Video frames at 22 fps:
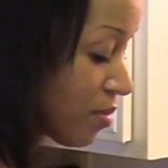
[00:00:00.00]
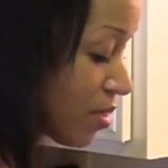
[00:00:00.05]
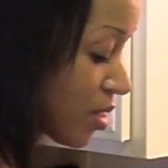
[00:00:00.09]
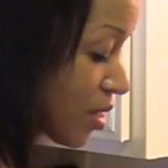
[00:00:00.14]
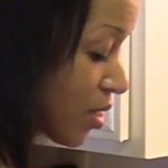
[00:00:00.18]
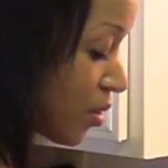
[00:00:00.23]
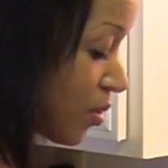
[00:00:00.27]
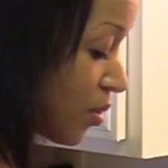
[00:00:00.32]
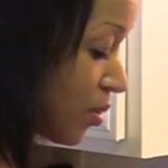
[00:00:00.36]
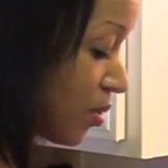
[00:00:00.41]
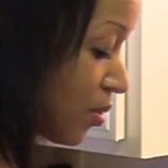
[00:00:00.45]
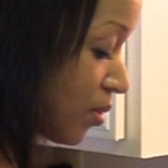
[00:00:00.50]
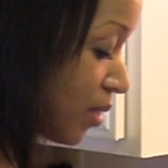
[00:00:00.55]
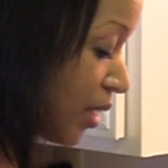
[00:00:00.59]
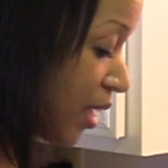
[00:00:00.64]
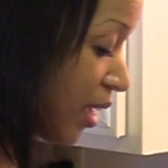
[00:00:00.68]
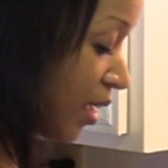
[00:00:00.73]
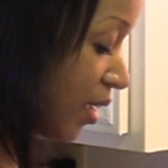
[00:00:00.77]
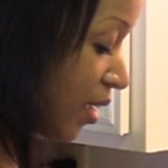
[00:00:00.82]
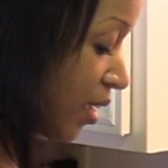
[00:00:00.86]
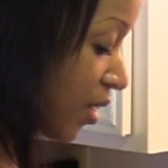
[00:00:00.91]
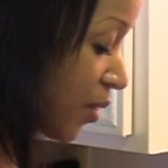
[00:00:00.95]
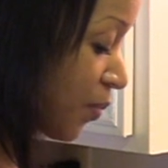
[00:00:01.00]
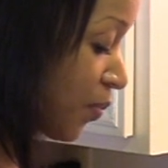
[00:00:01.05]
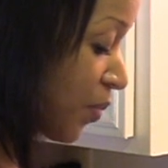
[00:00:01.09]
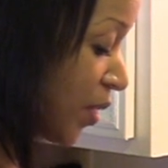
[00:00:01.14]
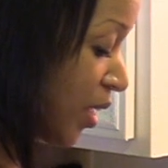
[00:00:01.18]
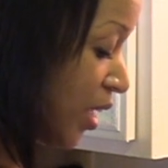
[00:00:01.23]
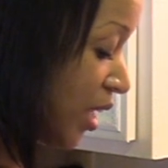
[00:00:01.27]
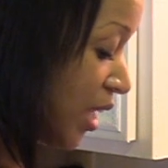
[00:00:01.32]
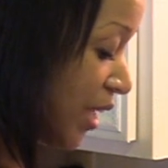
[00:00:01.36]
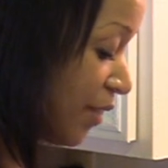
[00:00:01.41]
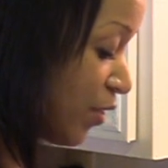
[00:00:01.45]
So like,
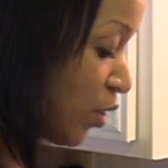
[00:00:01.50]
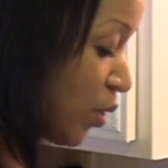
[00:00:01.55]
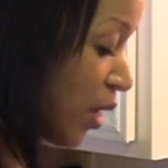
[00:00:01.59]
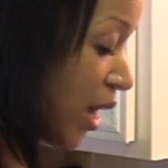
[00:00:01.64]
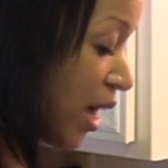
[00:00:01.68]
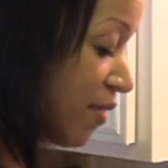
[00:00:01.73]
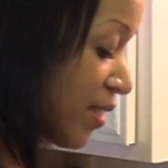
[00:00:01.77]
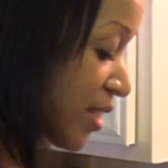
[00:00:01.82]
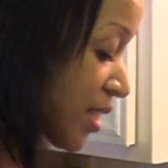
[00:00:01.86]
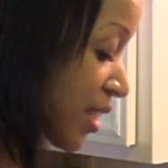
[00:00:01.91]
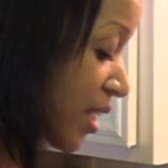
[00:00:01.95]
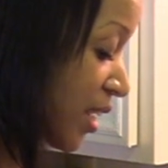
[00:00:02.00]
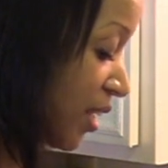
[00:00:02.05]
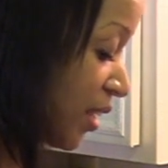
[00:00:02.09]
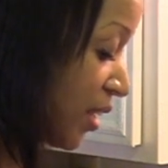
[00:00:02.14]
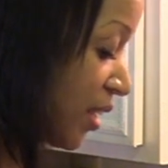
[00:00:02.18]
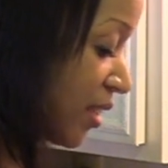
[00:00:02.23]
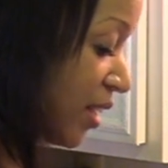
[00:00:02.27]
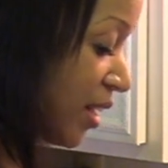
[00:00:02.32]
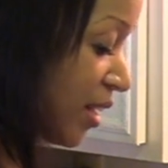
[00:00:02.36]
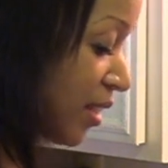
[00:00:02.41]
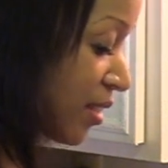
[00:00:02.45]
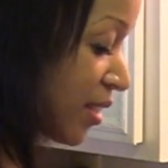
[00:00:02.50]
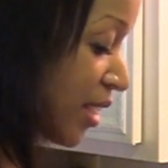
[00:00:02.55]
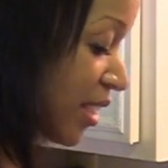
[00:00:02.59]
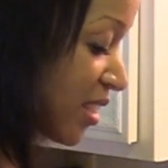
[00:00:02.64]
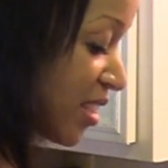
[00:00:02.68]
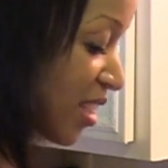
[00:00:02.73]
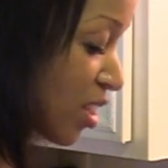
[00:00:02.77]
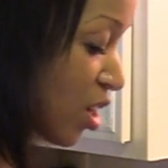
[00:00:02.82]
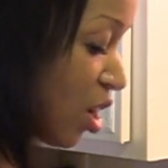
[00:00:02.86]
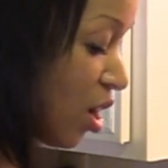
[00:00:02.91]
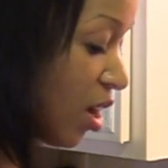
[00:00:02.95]
if you have a skillet that's
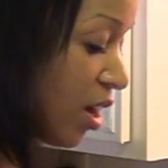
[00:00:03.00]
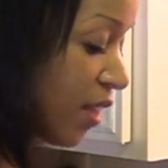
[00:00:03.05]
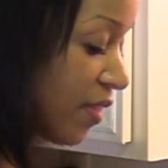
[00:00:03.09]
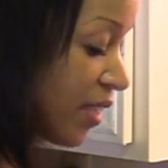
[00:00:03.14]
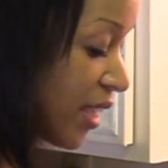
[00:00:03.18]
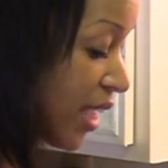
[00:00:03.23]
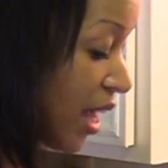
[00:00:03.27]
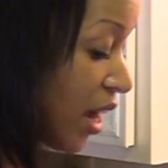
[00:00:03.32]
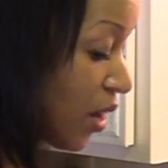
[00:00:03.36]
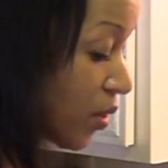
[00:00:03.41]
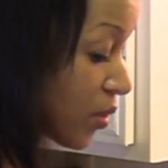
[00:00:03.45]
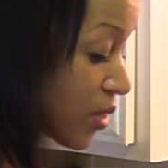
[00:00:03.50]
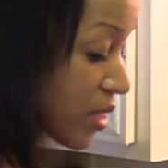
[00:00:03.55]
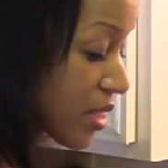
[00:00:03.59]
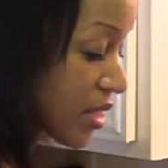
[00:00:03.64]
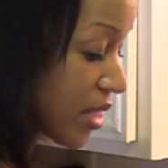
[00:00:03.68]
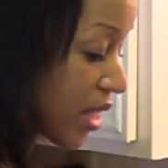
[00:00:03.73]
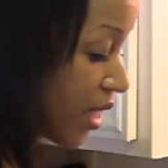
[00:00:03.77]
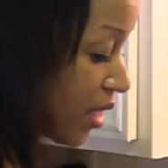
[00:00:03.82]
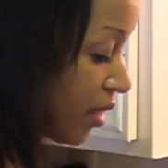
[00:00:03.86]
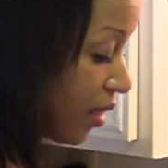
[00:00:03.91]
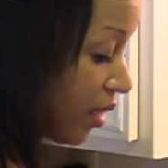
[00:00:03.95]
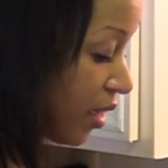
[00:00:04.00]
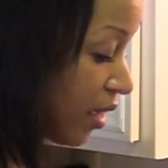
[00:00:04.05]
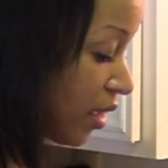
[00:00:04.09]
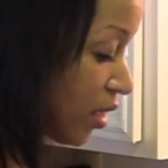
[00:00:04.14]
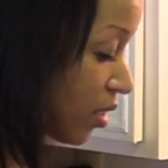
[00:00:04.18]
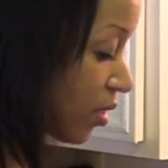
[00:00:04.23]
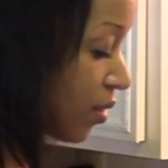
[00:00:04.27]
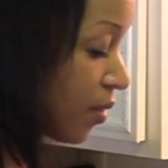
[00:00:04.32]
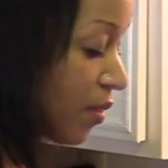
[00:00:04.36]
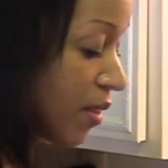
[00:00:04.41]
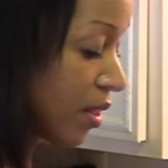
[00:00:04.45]
like on the outs that
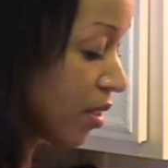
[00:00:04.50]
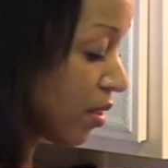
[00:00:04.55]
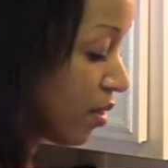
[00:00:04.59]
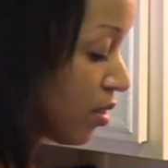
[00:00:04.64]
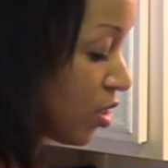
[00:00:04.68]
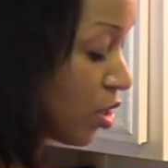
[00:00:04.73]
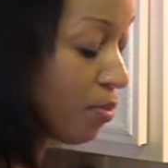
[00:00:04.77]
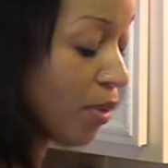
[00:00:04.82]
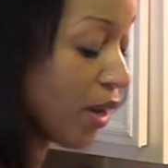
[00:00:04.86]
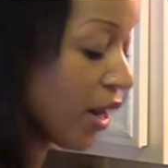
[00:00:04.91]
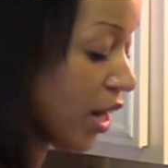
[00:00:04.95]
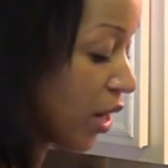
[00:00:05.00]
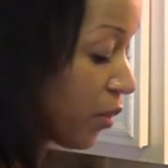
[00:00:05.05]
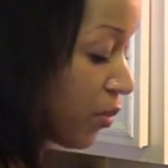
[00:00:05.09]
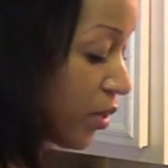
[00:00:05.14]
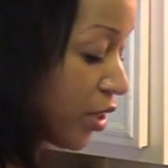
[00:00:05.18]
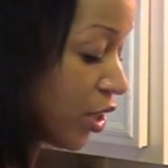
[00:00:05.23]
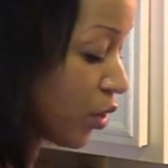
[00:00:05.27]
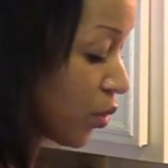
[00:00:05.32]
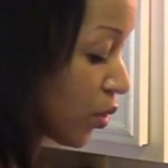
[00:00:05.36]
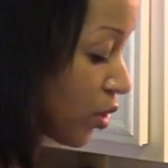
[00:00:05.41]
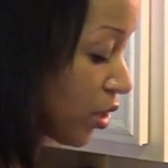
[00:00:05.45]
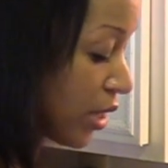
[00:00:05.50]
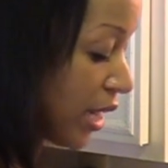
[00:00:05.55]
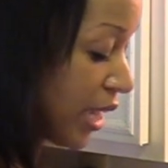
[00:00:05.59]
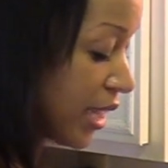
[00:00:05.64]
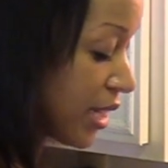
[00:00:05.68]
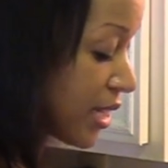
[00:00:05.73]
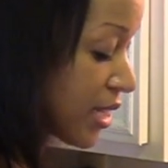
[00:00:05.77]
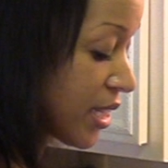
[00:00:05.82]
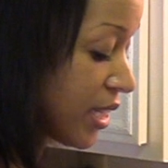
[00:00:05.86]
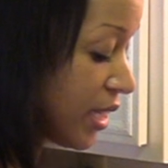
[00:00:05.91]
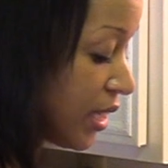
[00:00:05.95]
like you bought when you were
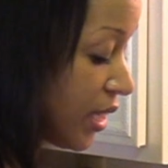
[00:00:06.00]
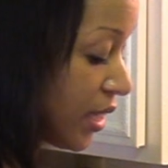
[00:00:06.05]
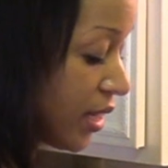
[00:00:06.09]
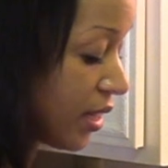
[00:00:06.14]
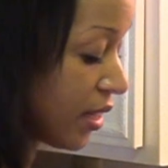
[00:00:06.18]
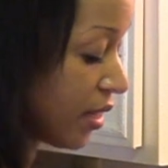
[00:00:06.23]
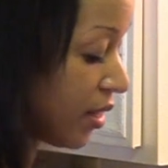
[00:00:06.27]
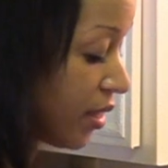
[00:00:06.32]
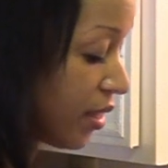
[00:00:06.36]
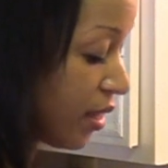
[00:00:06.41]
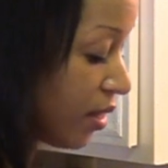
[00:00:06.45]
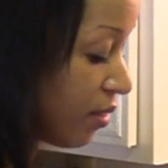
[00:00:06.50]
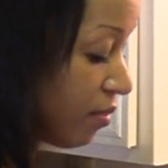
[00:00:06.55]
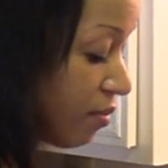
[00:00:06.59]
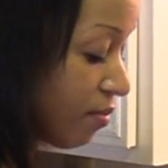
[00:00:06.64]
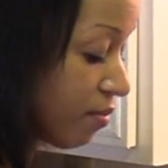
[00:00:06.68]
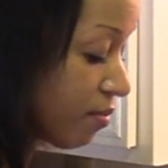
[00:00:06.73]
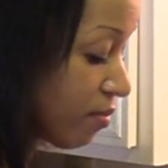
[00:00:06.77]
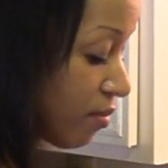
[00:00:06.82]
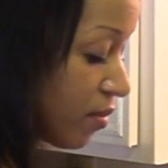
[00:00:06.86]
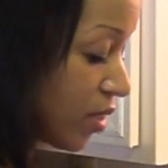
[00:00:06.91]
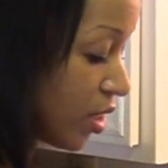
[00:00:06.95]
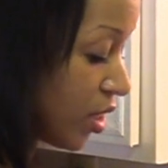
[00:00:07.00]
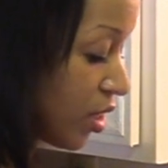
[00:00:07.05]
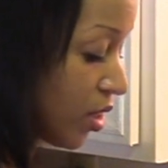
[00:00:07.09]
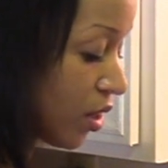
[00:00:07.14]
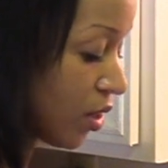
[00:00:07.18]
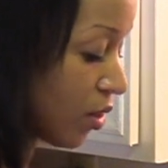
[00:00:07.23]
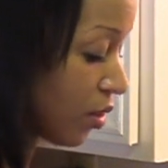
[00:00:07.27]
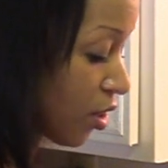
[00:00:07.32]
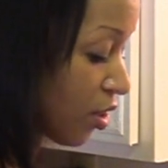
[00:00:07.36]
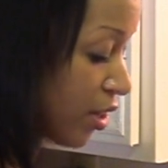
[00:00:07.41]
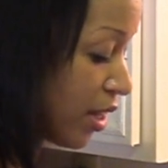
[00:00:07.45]
19 and you
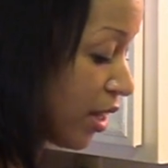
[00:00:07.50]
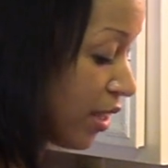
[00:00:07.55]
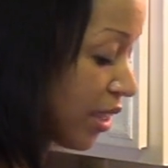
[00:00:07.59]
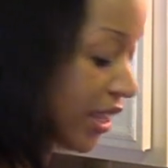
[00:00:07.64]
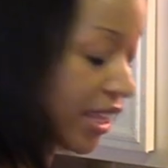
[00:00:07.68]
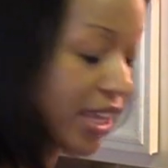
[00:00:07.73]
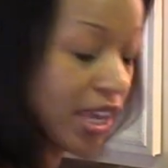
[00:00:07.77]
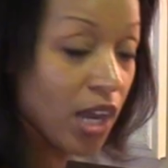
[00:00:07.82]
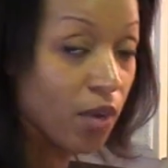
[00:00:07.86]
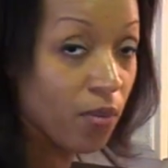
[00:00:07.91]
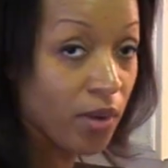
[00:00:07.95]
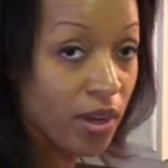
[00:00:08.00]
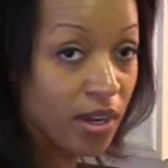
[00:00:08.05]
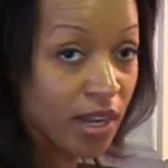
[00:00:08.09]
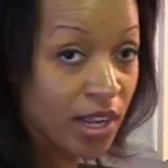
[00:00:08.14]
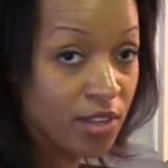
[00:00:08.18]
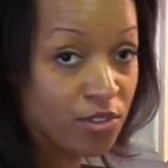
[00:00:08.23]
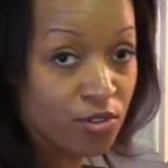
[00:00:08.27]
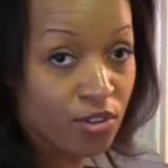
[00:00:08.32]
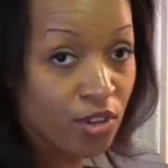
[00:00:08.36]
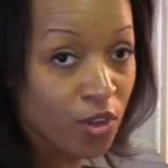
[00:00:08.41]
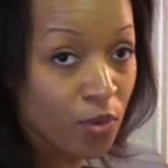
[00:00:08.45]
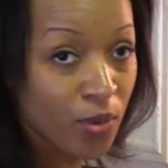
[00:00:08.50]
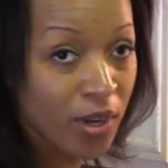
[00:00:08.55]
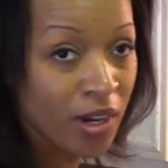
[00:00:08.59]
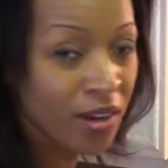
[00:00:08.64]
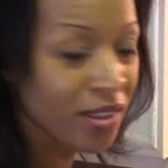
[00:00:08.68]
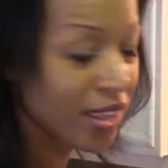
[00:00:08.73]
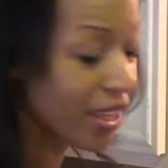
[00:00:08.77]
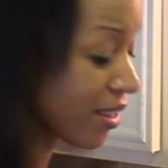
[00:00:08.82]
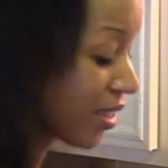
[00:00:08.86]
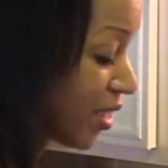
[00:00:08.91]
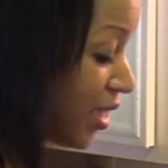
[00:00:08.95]
know, you're now like, hey, I want nicer
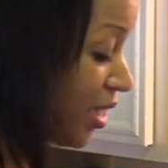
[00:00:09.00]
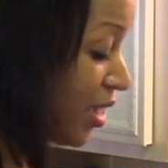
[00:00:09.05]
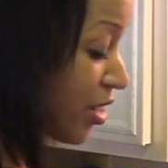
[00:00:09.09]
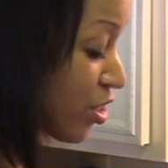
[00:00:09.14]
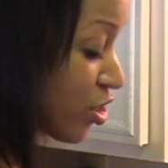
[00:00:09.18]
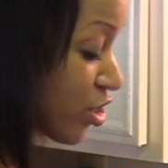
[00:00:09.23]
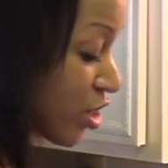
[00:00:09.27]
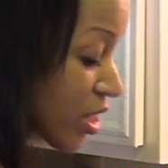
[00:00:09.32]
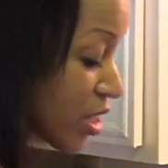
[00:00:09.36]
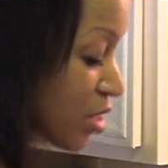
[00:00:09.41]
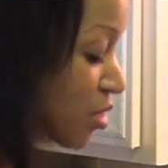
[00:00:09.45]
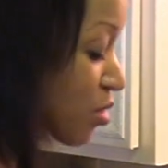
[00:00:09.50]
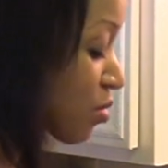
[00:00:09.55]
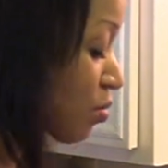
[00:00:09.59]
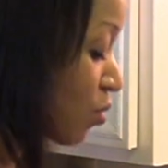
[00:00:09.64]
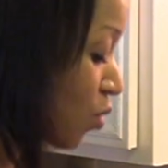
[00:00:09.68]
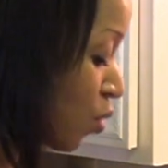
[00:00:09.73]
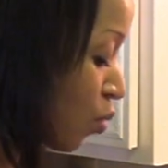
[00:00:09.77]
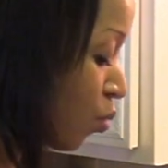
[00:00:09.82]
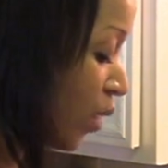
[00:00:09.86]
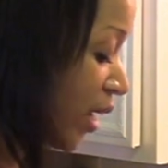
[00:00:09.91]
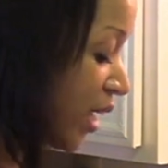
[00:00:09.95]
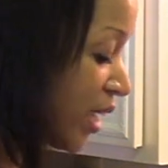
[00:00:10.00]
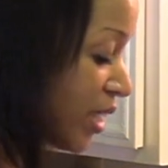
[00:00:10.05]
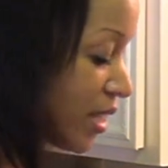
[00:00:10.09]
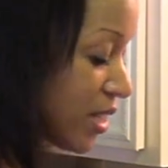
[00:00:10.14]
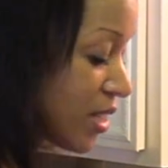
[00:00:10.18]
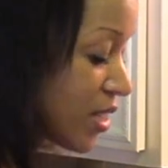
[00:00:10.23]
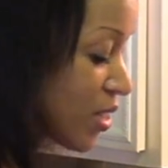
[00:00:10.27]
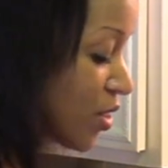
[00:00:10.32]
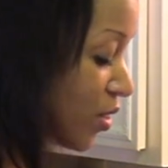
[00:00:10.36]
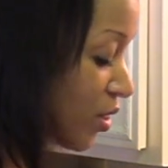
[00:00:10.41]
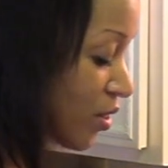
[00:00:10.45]
cookware, like just wait
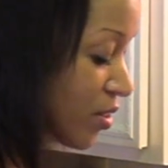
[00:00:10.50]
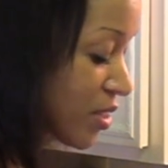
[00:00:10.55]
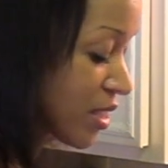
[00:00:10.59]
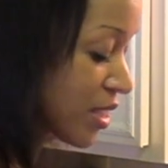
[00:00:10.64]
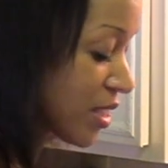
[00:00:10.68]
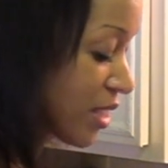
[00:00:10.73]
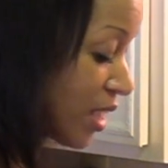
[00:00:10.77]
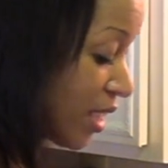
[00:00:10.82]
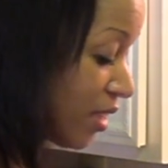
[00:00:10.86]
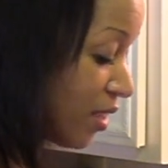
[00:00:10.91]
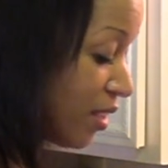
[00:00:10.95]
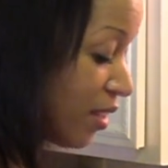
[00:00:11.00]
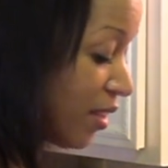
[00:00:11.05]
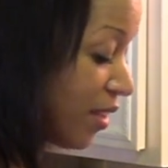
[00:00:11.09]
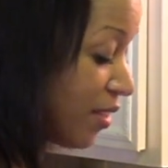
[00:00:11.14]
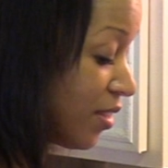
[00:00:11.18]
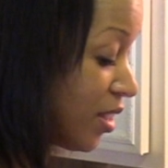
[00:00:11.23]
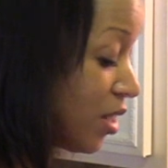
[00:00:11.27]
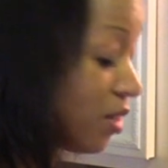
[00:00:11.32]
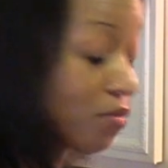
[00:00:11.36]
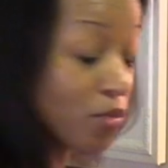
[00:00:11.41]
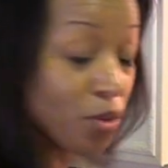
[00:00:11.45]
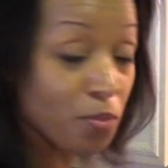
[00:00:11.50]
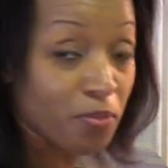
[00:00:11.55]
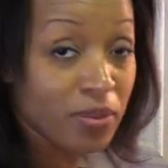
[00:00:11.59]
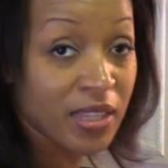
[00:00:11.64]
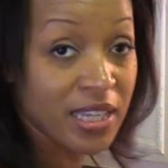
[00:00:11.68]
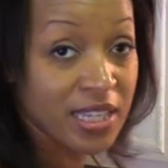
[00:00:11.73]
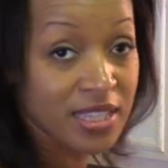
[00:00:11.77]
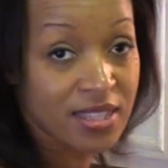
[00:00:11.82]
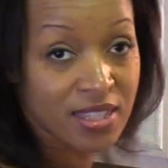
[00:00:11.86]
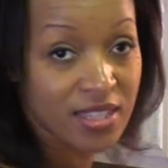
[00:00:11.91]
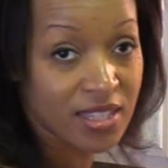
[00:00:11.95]
until there's a sale and then
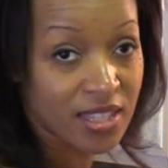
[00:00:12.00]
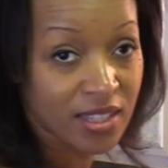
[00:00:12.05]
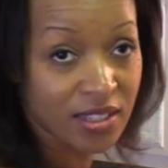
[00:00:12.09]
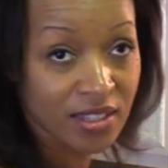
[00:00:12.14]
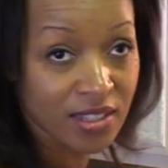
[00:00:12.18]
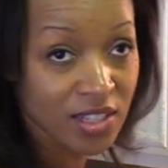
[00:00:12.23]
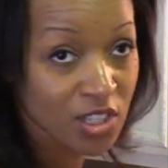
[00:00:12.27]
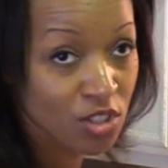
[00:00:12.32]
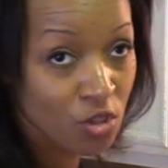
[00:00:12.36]
replace the skillet.